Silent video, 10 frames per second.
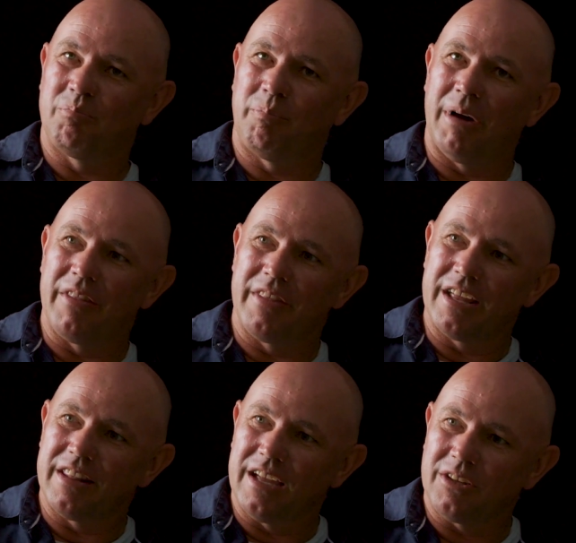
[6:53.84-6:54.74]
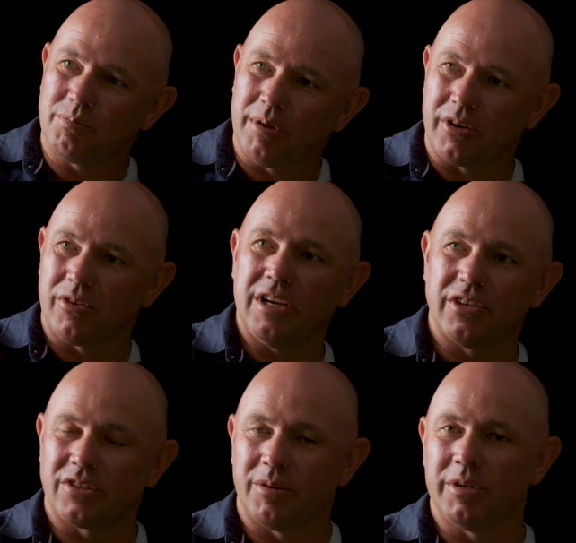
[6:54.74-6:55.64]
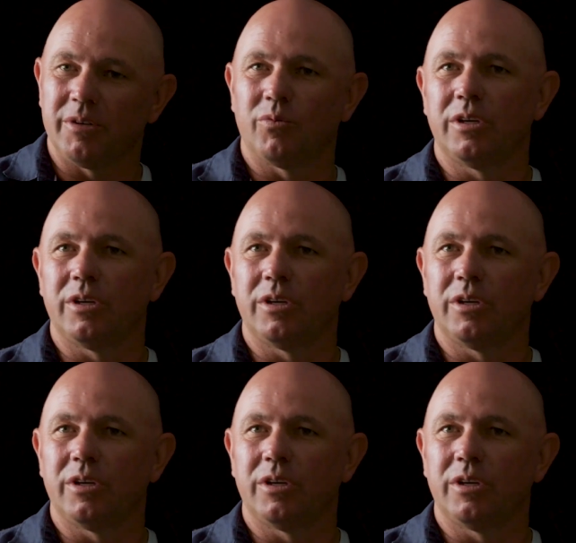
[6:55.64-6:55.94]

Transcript: But then that's progressed. I mean,